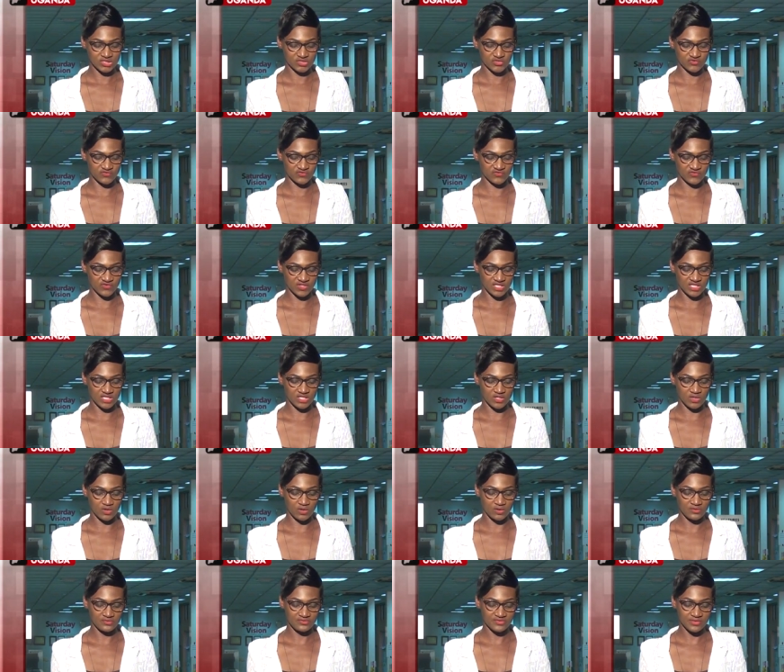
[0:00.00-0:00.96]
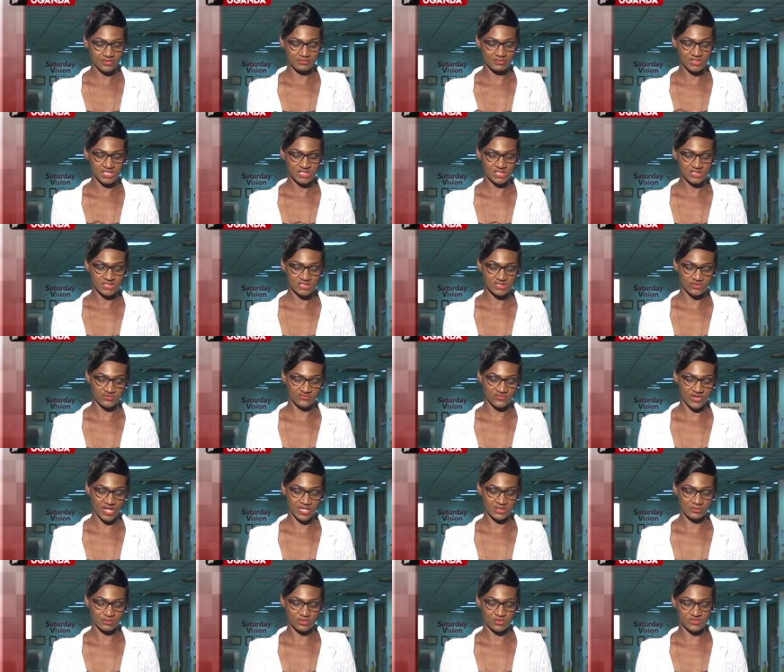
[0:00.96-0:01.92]
to feed on the meat
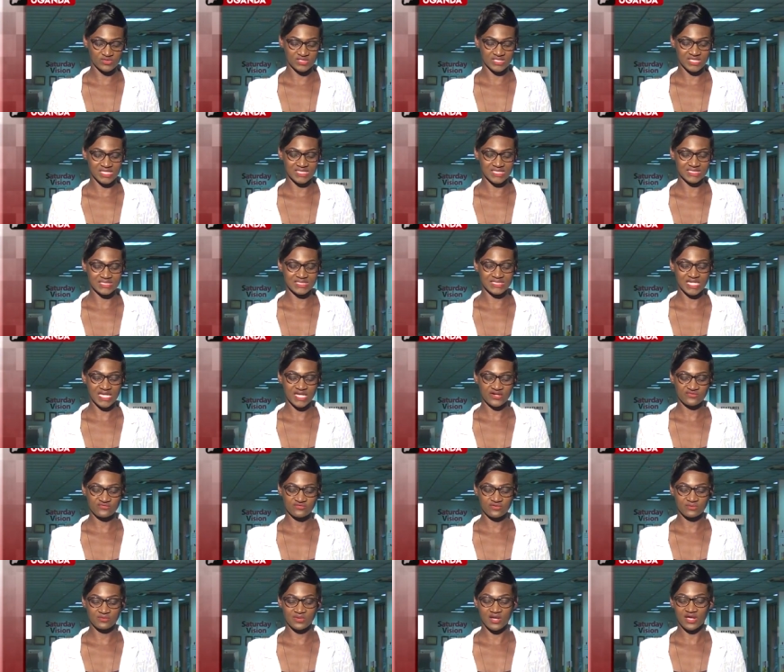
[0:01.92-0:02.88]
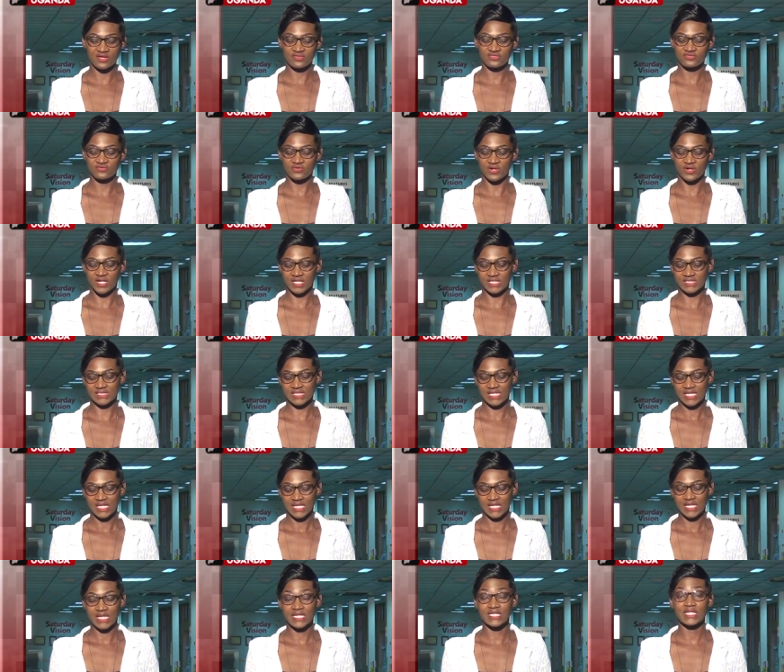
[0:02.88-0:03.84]
of animals that die from anthrax
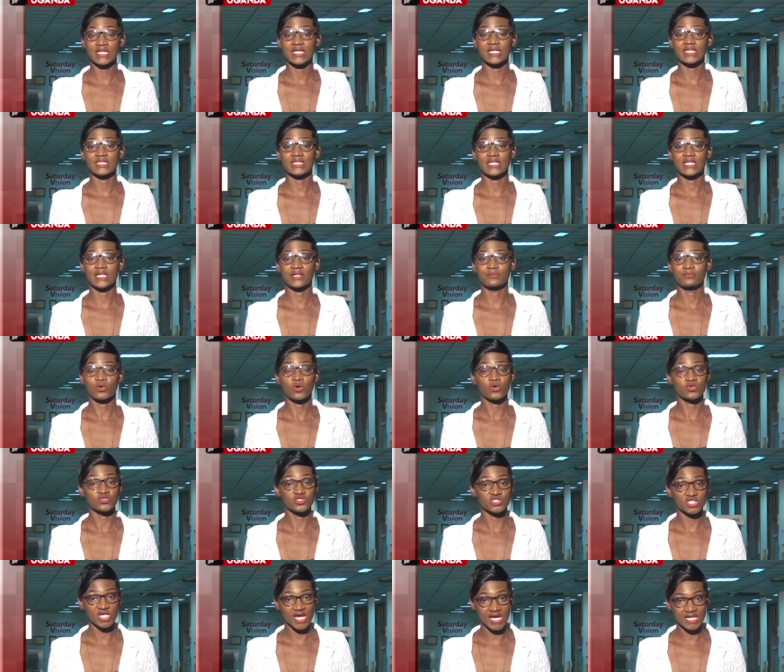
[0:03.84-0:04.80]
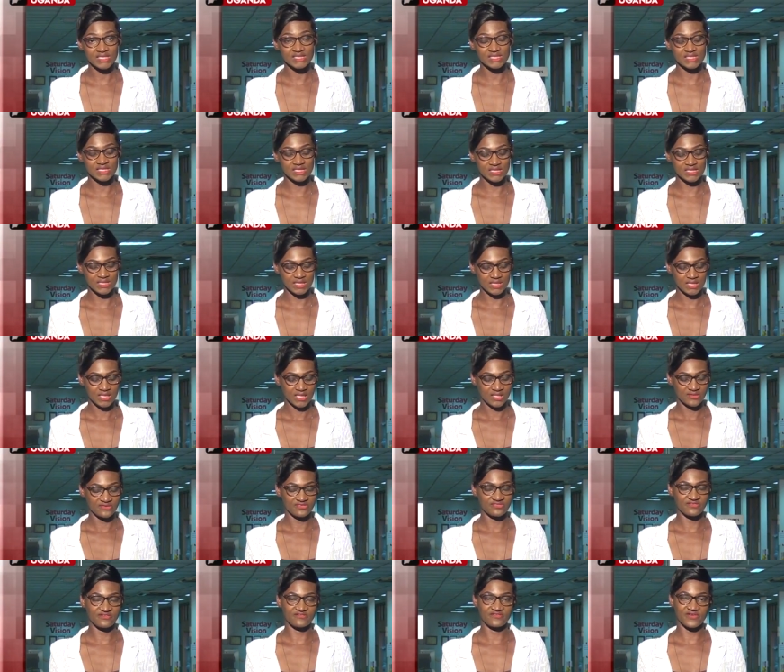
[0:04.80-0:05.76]
and end up contracting
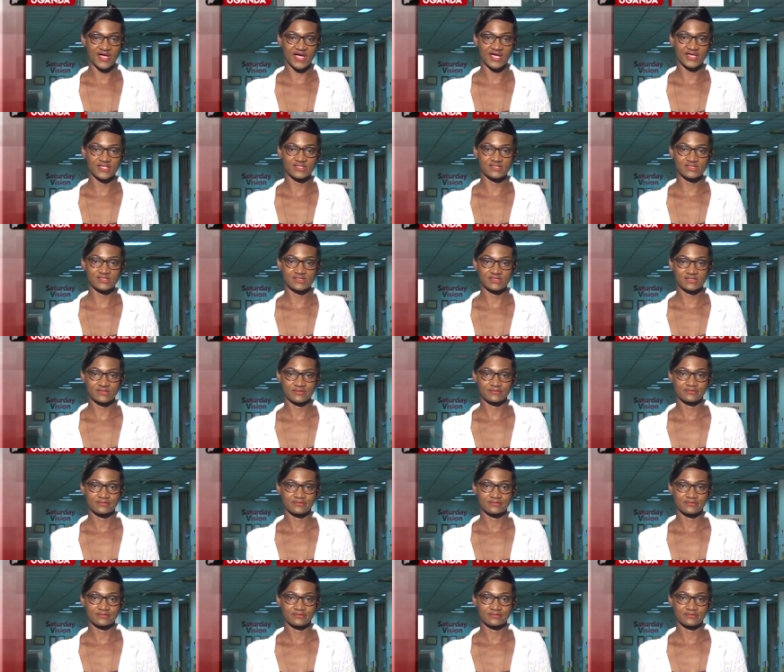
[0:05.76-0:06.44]
the vice.